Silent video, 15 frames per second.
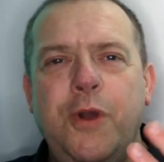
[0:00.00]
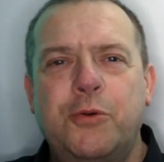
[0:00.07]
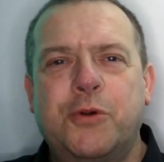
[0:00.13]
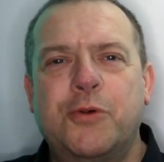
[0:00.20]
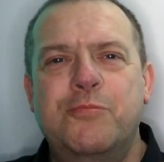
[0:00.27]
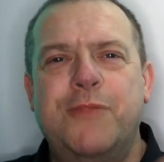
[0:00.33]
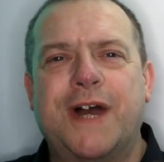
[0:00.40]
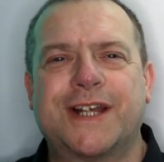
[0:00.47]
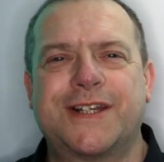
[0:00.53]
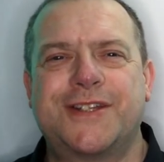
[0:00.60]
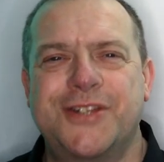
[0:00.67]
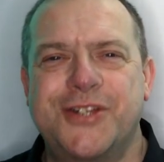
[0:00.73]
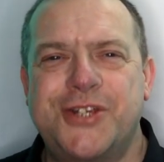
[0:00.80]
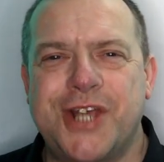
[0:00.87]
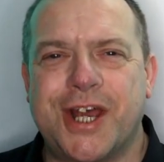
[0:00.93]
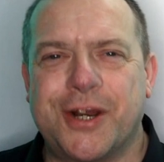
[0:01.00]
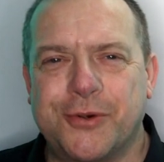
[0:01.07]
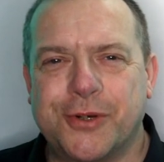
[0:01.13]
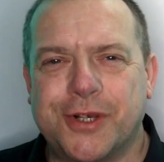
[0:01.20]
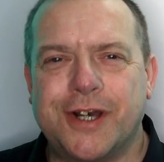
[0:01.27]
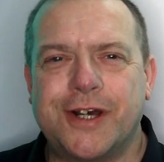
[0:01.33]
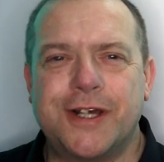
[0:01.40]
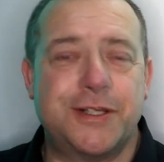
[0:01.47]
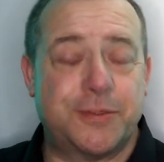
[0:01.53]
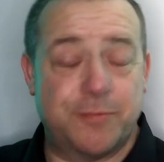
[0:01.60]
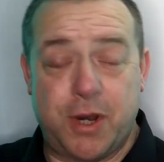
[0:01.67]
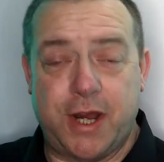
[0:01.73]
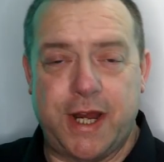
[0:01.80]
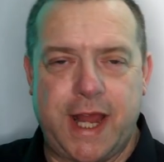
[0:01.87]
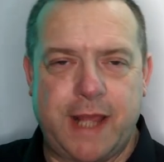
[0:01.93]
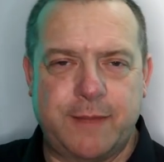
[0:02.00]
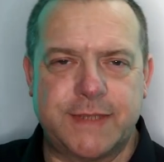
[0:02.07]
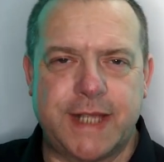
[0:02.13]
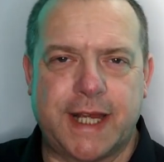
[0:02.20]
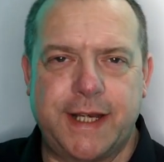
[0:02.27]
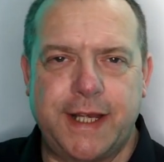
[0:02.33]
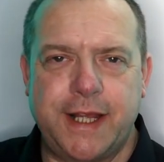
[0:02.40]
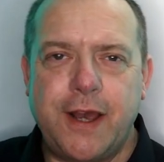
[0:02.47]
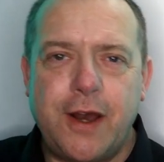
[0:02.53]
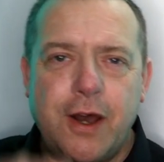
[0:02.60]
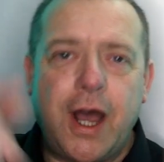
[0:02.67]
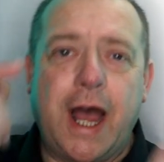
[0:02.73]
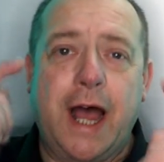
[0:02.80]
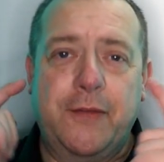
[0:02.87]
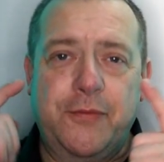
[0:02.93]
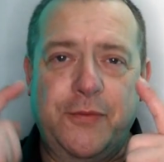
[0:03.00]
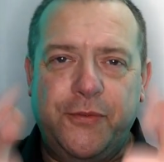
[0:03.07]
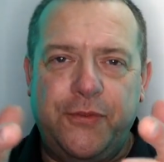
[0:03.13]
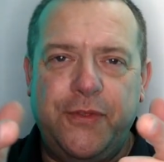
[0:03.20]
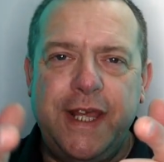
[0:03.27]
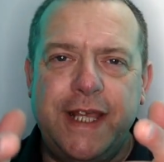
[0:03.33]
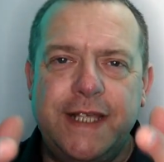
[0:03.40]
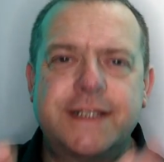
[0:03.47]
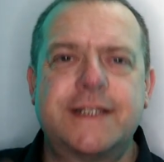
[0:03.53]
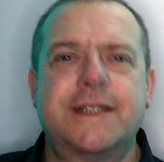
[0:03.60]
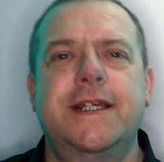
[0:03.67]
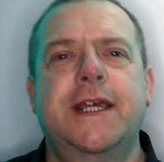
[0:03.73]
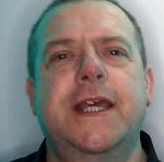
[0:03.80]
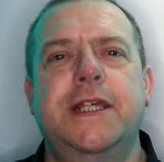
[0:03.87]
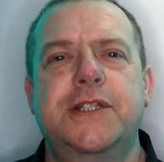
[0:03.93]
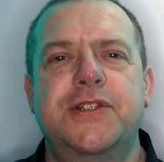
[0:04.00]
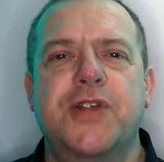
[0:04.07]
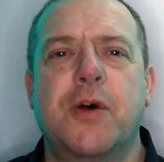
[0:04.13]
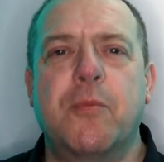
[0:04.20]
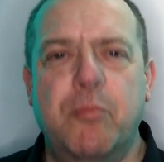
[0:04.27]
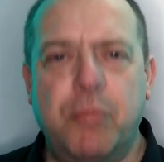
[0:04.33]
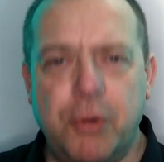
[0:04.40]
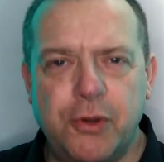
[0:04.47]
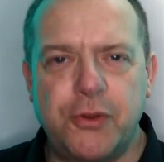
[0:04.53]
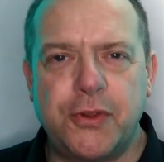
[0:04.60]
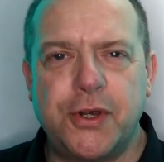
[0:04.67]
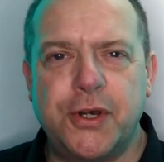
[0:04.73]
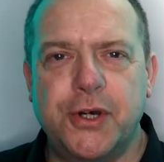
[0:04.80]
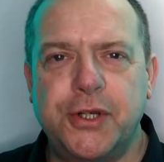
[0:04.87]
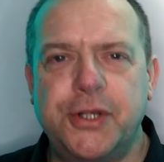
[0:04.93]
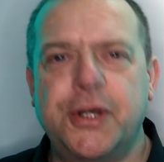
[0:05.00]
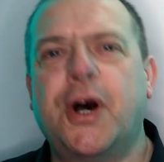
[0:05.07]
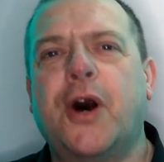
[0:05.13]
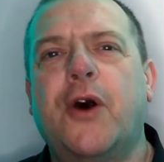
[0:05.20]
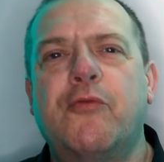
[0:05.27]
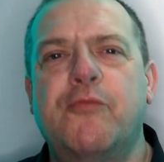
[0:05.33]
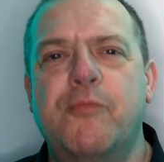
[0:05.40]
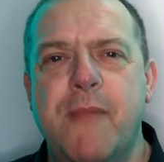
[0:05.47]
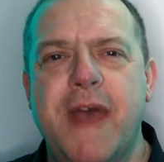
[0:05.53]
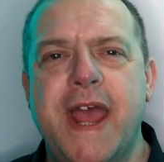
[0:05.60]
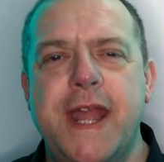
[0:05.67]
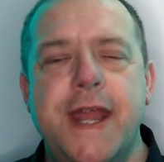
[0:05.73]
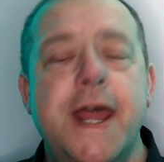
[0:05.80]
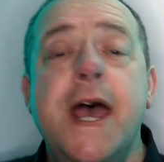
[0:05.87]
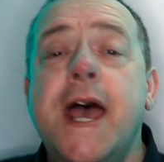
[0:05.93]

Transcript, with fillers: Welcome back to the channel guys, my name's Andy R and this is the Brotherhood of Men,